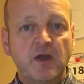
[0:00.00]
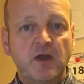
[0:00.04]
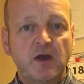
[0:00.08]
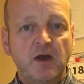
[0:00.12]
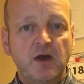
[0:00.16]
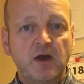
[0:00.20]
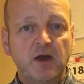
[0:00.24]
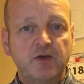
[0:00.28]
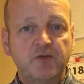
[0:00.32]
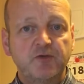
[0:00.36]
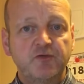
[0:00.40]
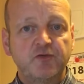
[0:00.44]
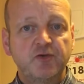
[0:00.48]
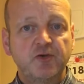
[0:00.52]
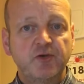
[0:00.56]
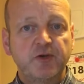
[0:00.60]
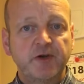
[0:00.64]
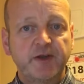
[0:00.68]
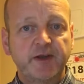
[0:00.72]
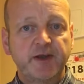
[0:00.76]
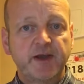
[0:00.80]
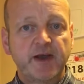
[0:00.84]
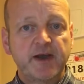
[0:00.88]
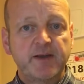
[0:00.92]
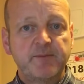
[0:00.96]
uh, during
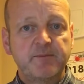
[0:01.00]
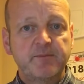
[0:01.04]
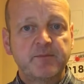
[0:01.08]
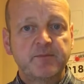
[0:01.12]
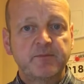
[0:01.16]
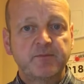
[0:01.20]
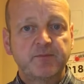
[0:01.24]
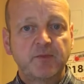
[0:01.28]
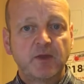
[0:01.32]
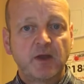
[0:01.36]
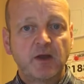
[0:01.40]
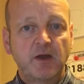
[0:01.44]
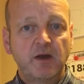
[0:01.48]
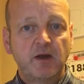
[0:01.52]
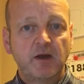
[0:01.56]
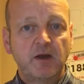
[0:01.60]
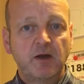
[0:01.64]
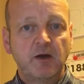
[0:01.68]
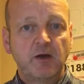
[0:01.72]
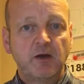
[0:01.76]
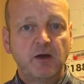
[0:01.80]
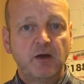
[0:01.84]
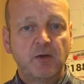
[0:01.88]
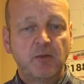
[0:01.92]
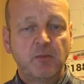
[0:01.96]
the game.
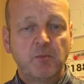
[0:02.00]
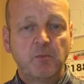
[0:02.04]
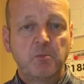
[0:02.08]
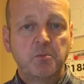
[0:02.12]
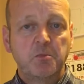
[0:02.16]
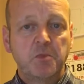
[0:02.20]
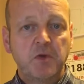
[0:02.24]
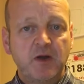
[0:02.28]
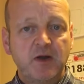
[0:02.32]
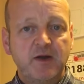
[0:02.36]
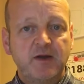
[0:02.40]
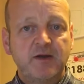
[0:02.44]
Um,